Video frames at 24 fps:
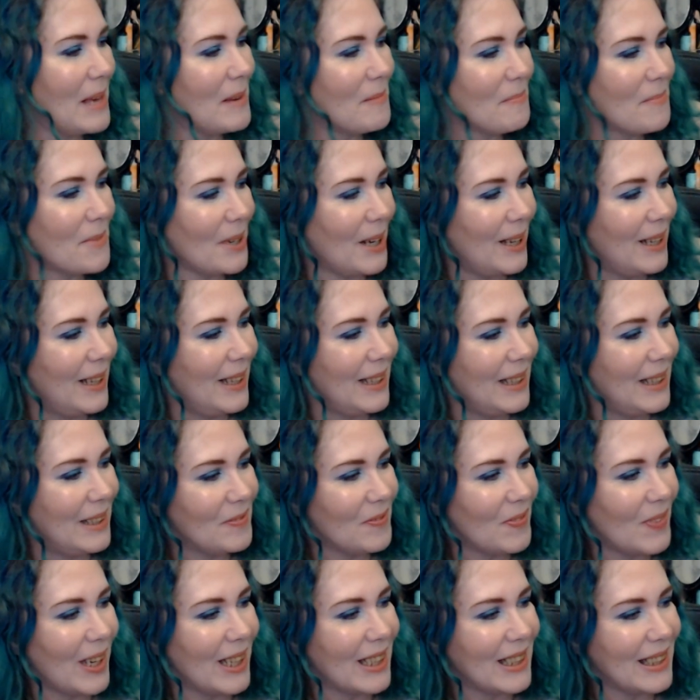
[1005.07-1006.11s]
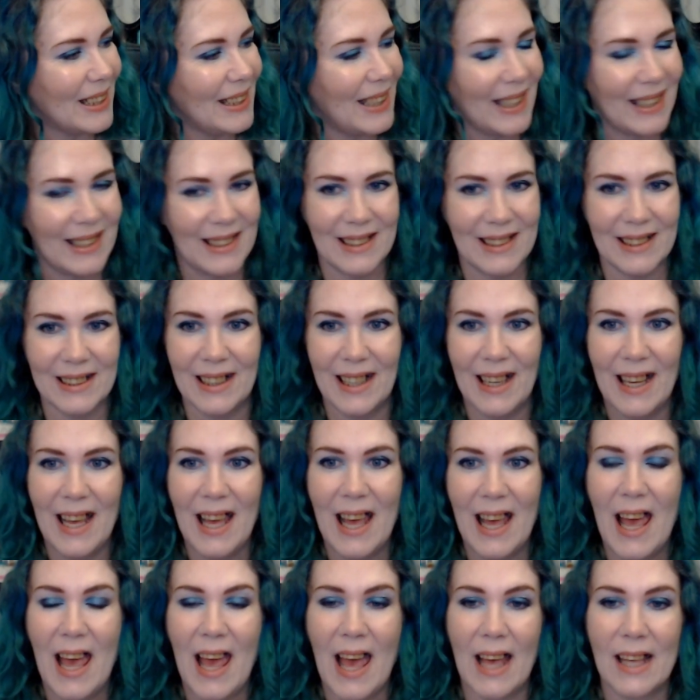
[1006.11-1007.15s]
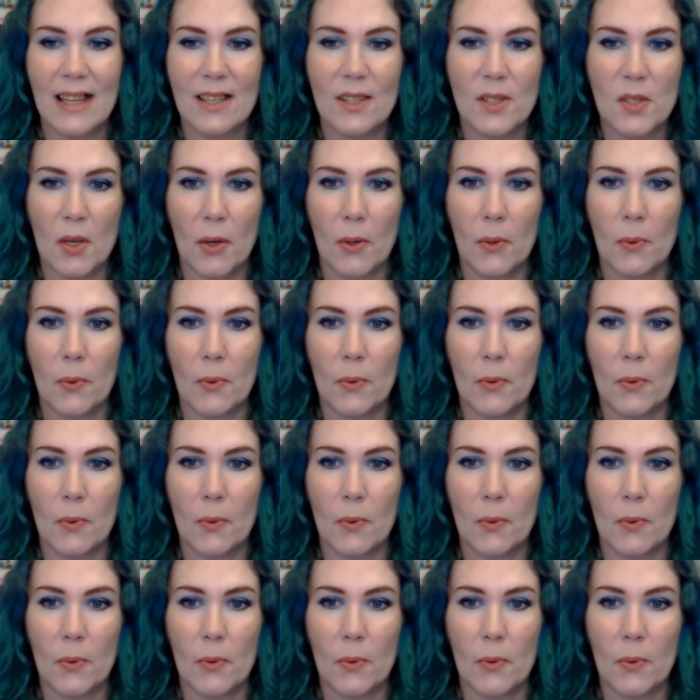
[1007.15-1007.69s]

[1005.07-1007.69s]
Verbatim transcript: my, in my collection, so